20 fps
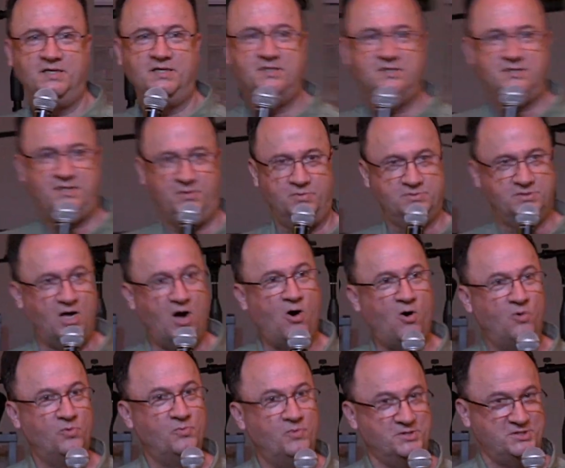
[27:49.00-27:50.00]
She was
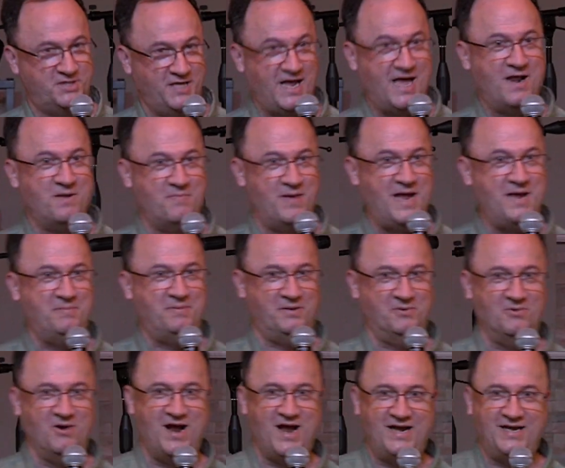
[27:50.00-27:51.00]
old when she had a baby,
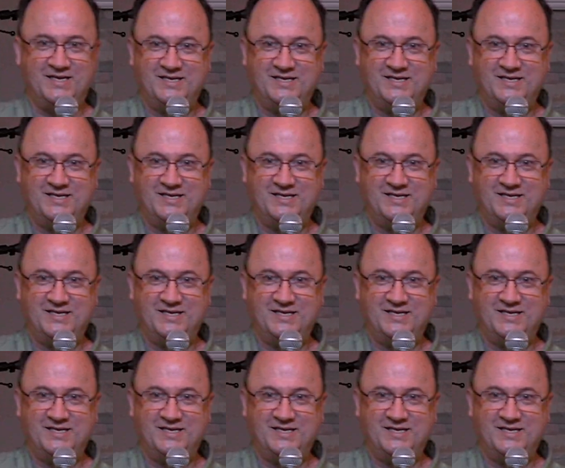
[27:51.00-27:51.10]
right?